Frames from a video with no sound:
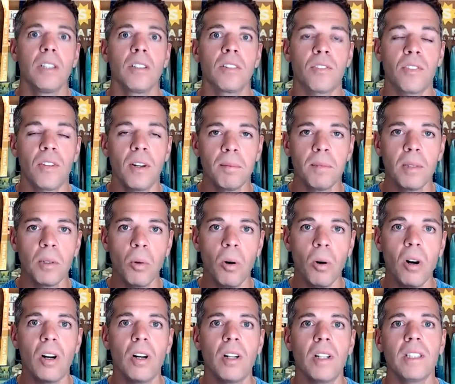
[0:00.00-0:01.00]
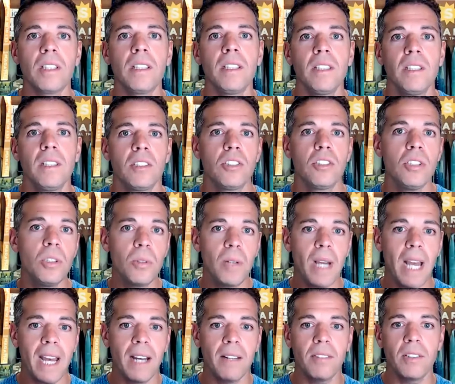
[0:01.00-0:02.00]
from the wall do you
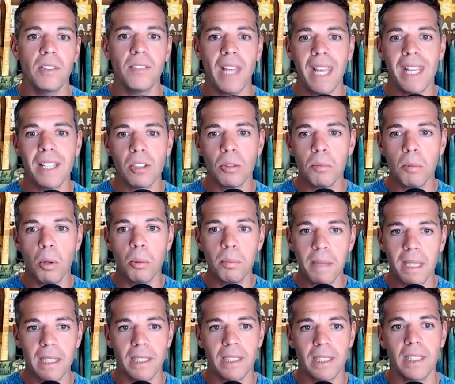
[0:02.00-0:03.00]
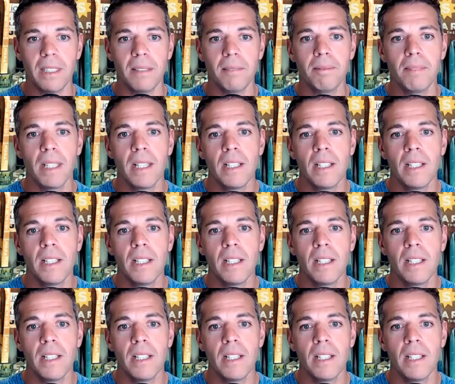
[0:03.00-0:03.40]
have of ankle mobility.